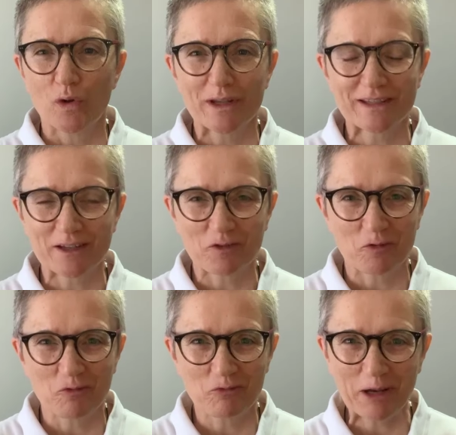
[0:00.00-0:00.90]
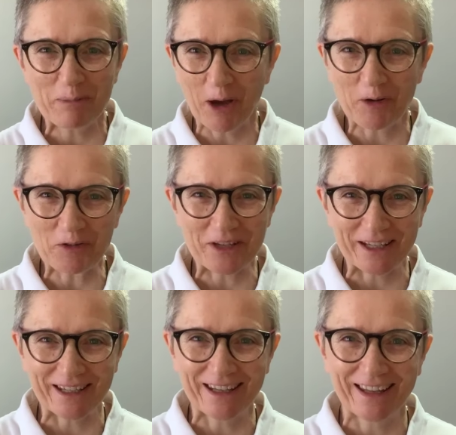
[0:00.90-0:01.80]
Listen,
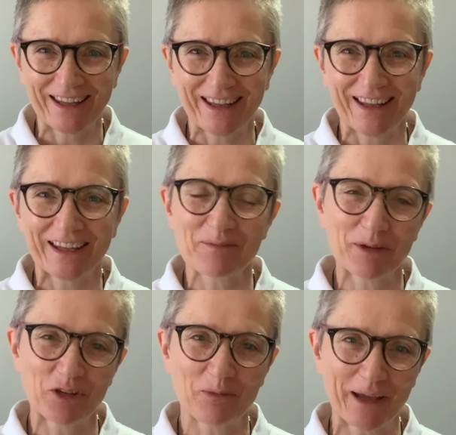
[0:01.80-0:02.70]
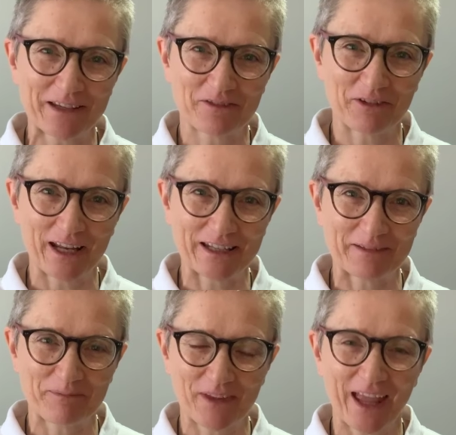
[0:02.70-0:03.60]
rebounding can be your best friend.
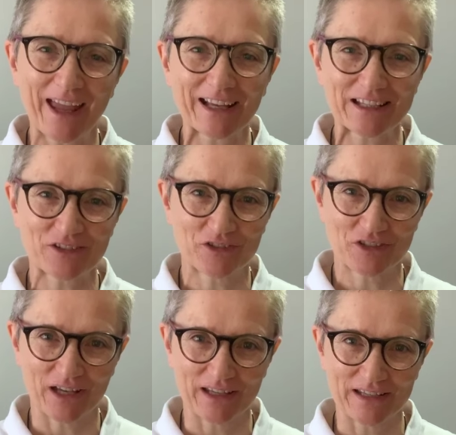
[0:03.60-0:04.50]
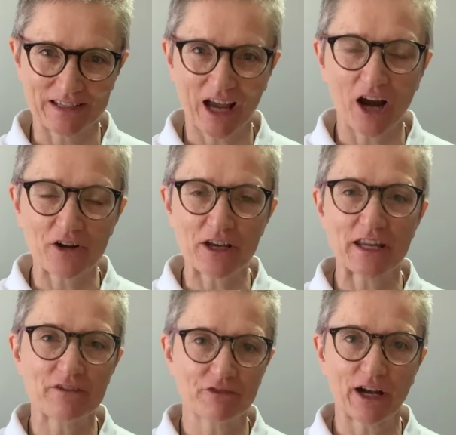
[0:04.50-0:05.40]
Exercise, our
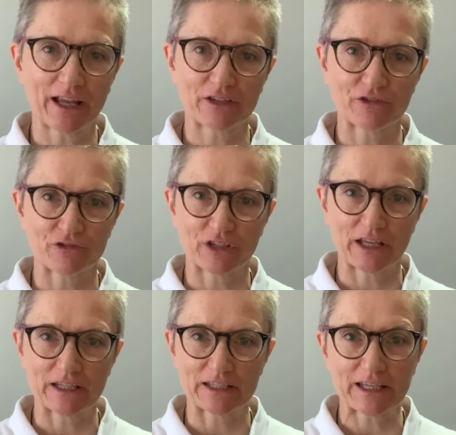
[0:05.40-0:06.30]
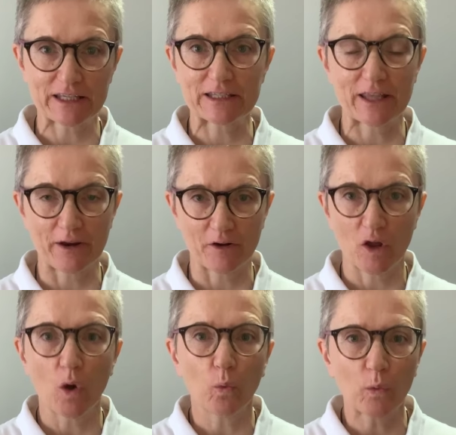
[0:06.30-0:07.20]
need for exercise is there.
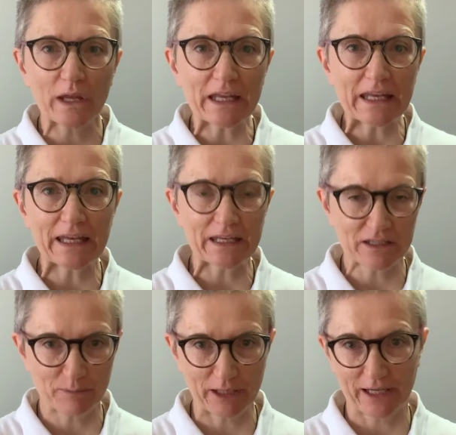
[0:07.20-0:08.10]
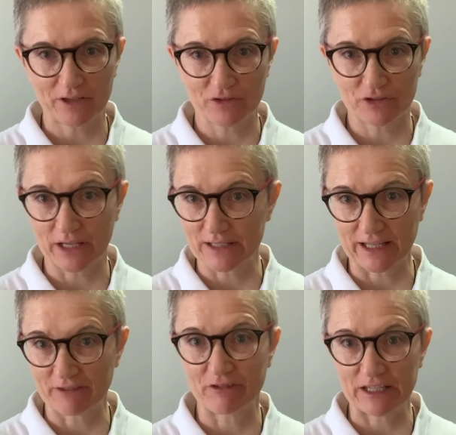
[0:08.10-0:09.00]
We need to be
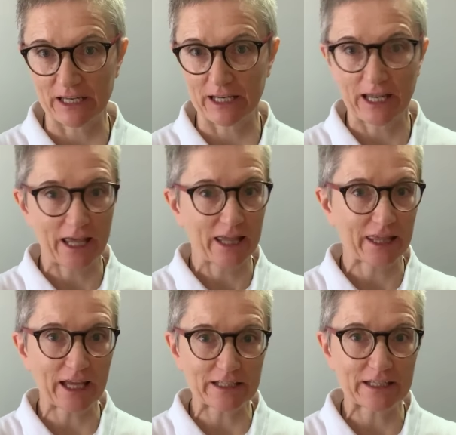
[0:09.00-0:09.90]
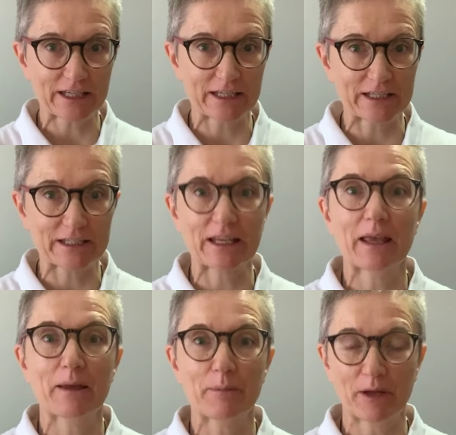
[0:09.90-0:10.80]
exercising every day. That is
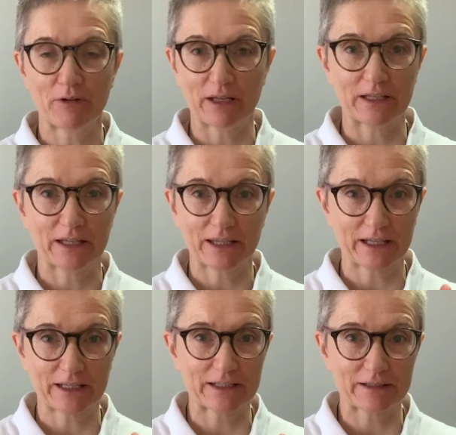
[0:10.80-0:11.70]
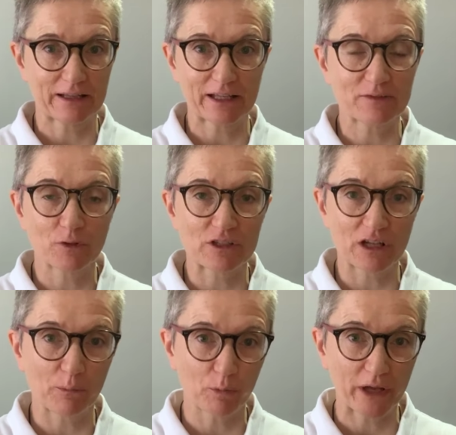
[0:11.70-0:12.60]
period. That's full
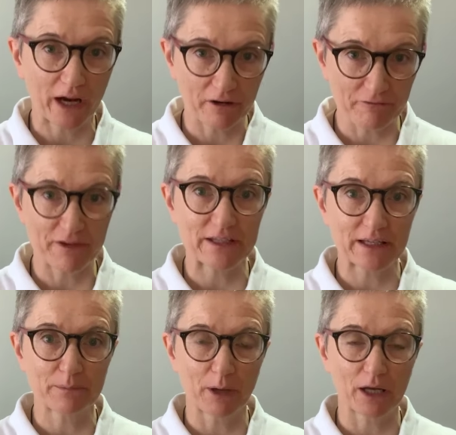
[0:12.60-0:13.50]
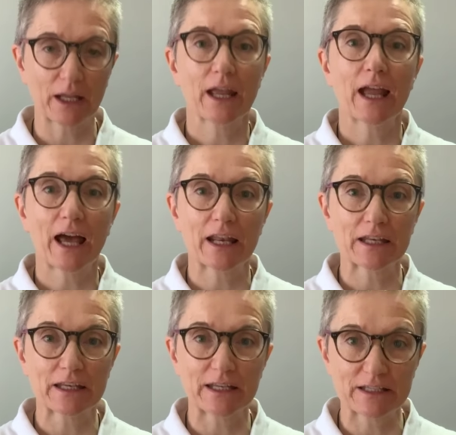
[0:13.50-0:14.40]
stop. We are a physical body and it
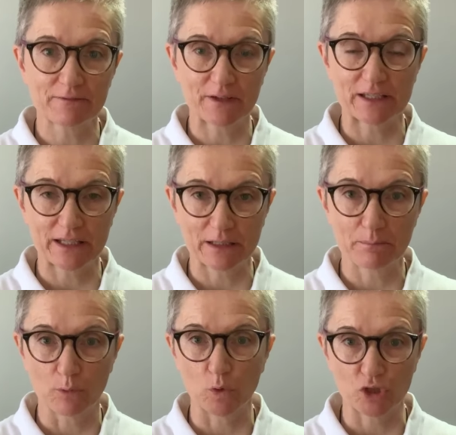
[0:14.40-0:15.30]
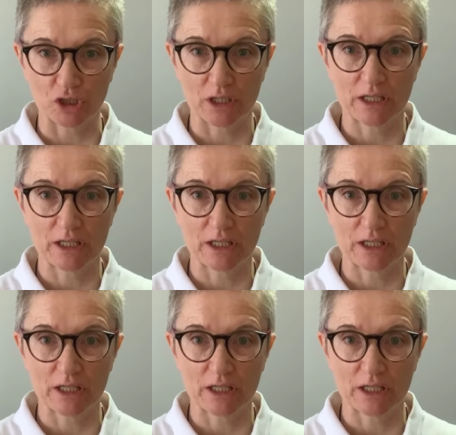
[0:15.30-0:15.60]
needs physical motion.